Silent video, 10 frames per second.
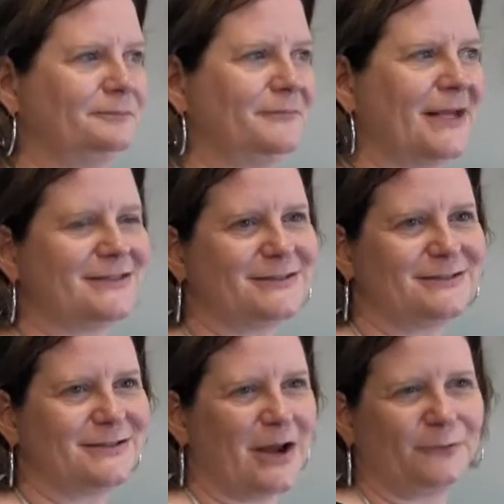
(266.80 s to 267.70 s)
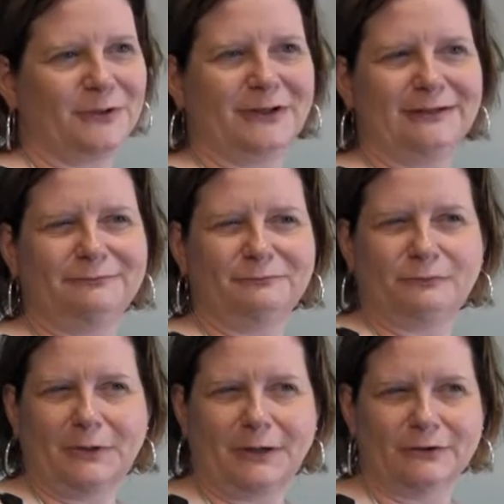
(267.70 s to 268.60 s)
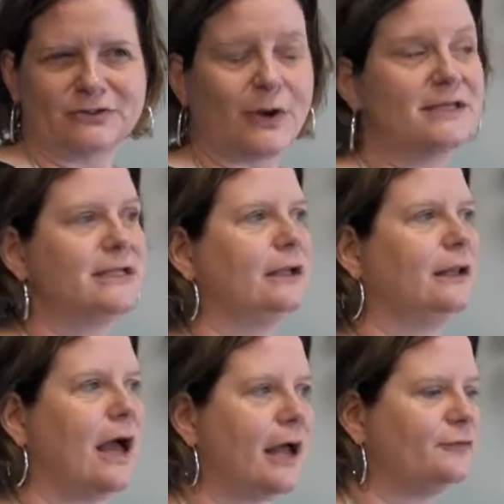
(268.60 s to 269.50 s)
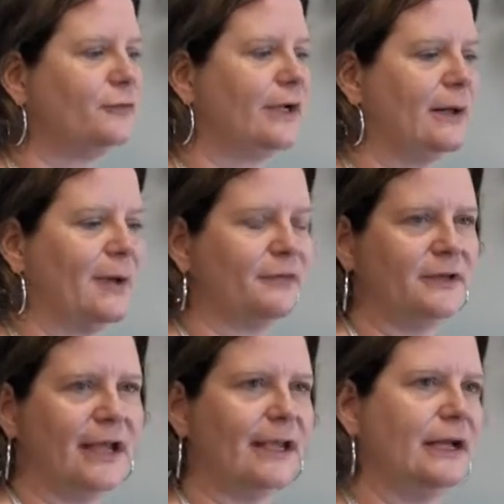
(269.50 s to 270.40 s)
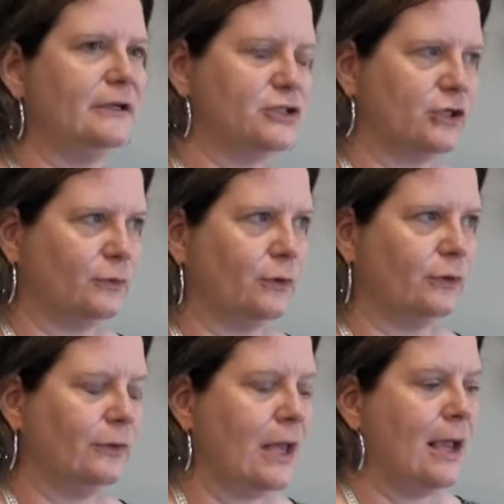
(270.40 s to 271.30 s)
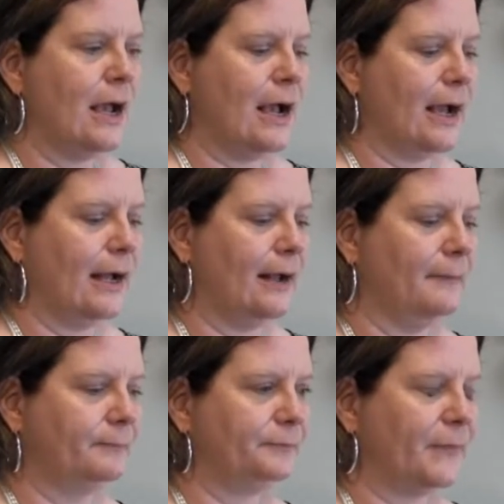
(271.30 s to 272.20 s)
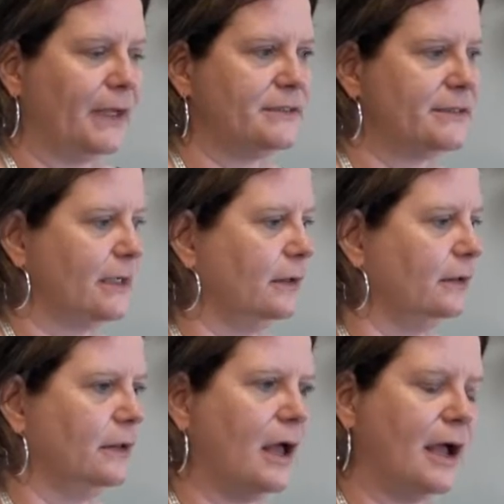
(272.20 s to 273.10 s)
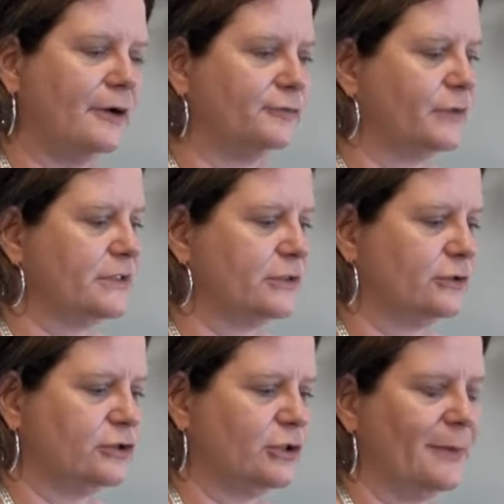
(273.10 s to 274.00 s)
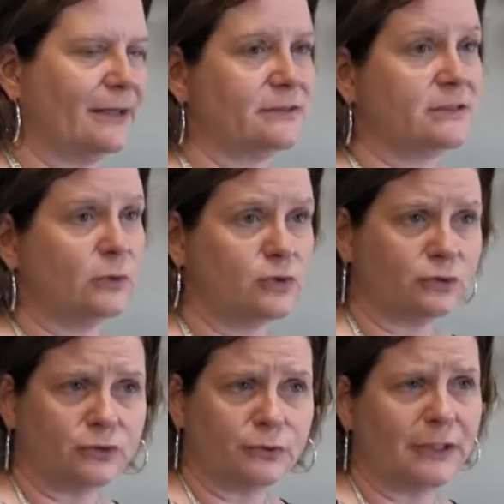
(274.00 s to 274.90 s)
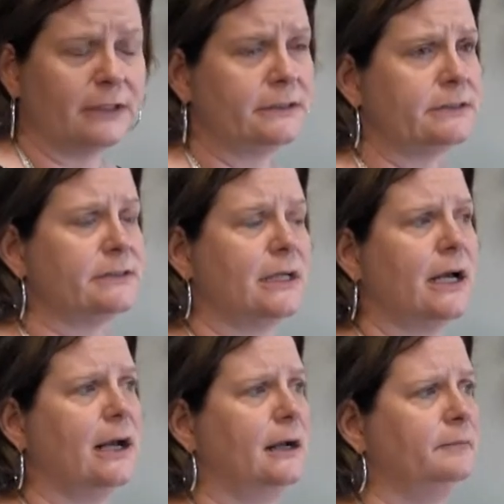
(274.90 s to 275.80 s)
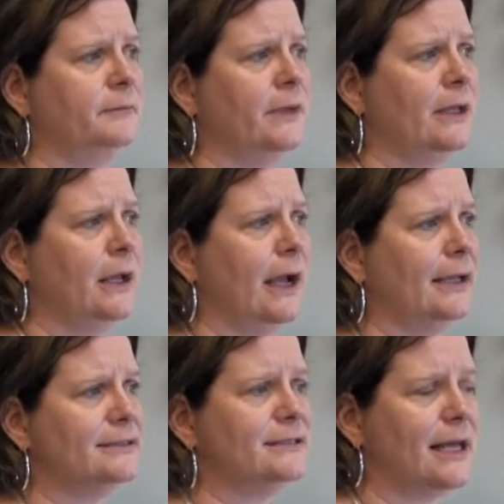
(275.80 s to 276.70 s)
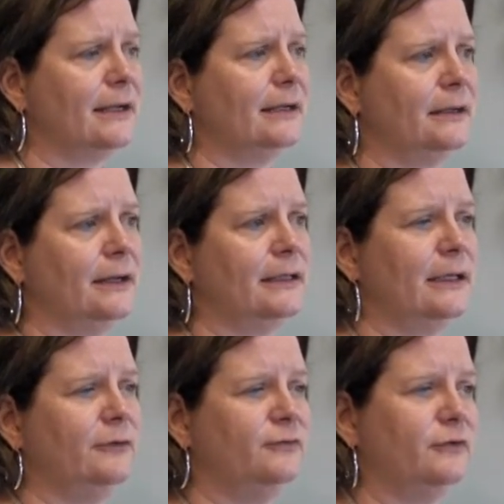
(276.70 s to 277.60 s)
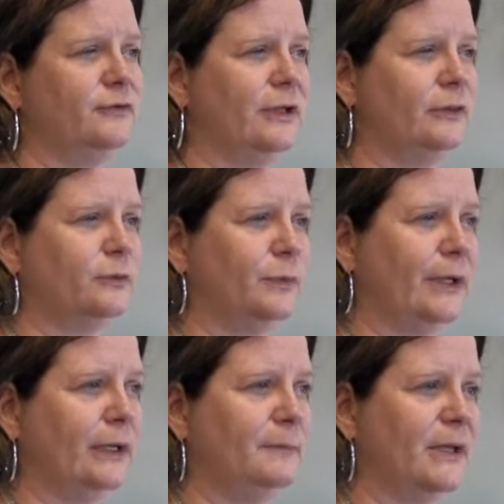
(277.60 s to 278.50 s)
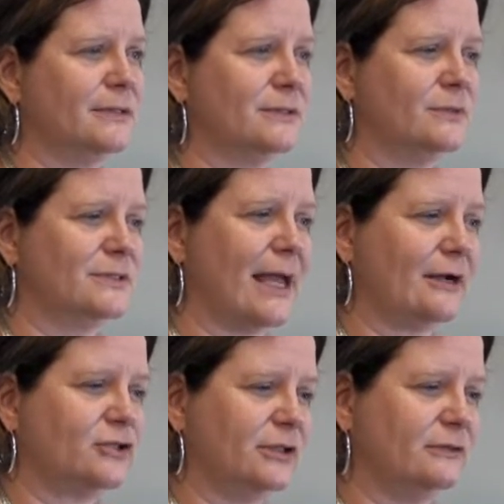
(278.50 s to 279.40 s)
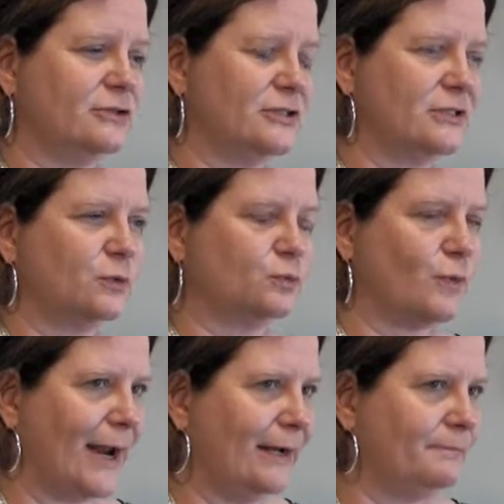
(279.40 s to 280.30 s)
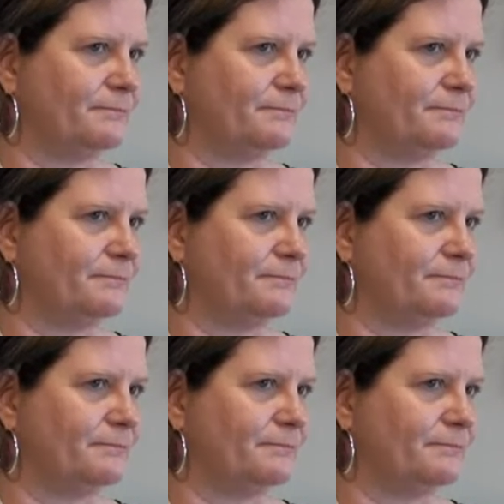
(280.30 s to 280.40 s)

that's not really real. So I did a lot of reading about the decade in general. Um, I did a lot of research about social trends. Um, I set it in 1953 because it was actually just the right